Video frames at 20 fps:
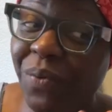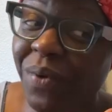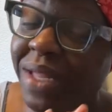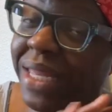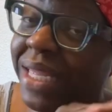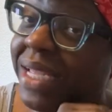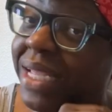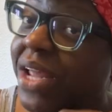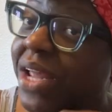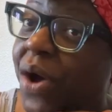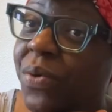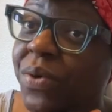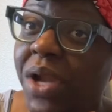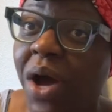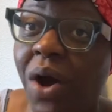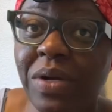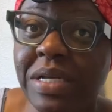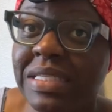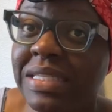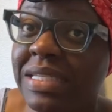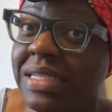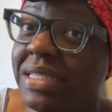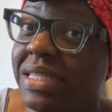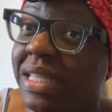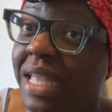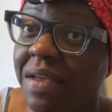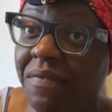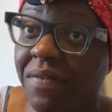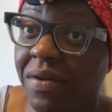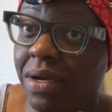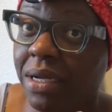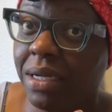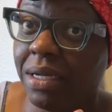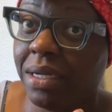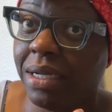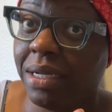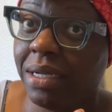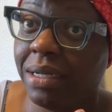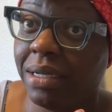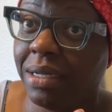really don't notice his liver
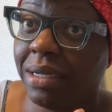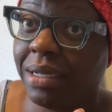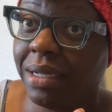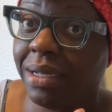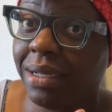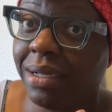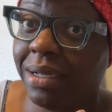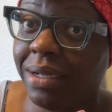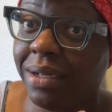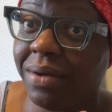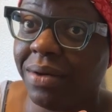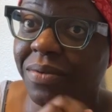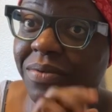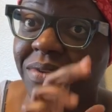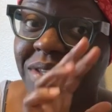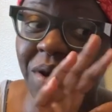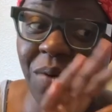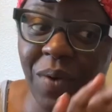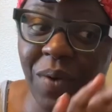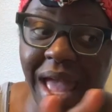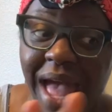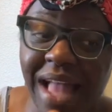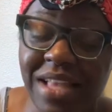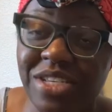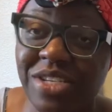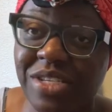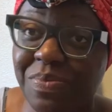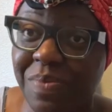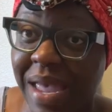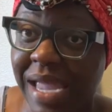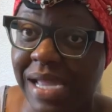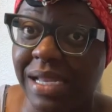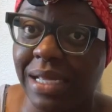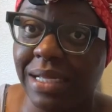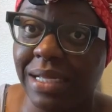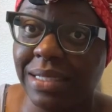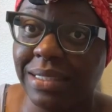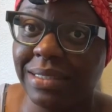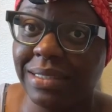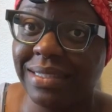the way I just made
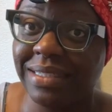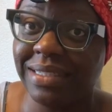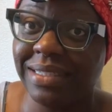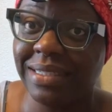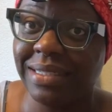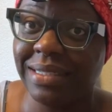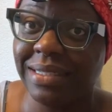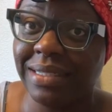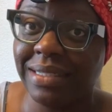it. Really?